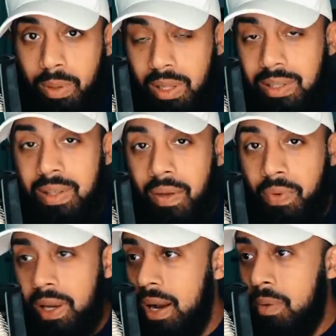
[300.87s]
But let's not
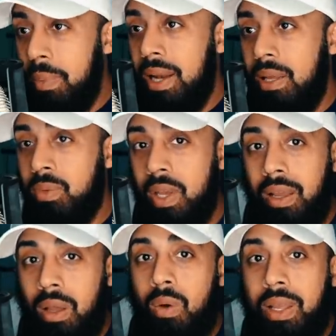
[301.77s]
forget, everybody keeps
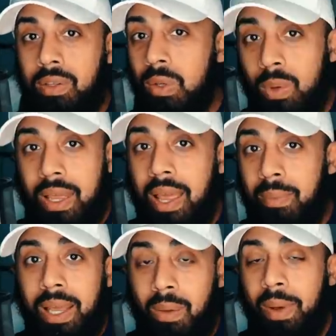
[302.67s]
saying, yo, can 2K
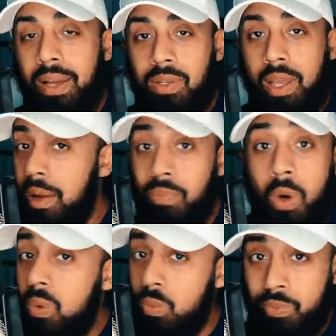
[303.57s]
make a boxing game?
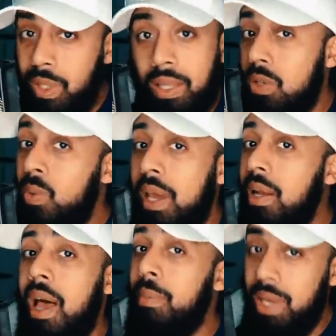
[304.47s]
No, can
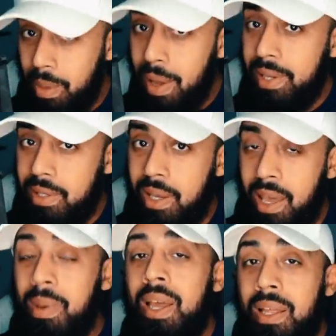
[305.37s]
2K not make a boxing
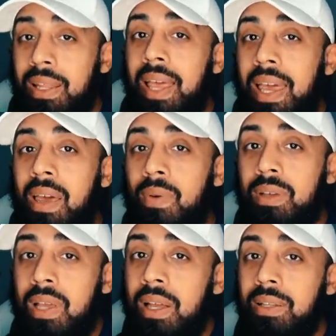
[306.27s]
game? They gave
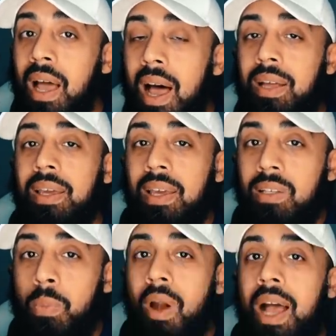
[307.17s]
us Don
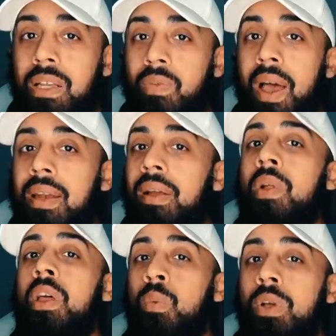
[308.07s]
King's prize fighting,
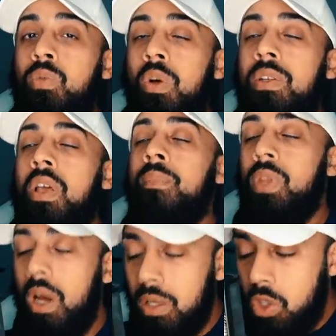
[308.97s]
which was
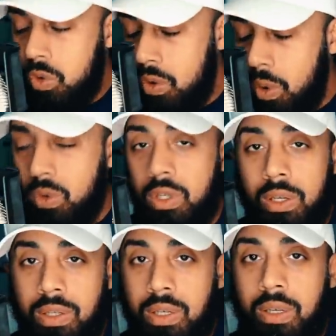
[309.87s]

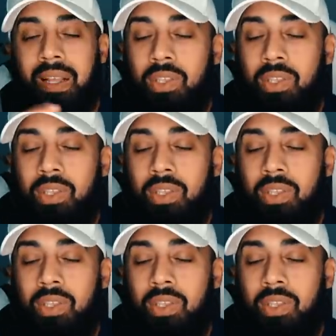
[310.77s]
atrocious.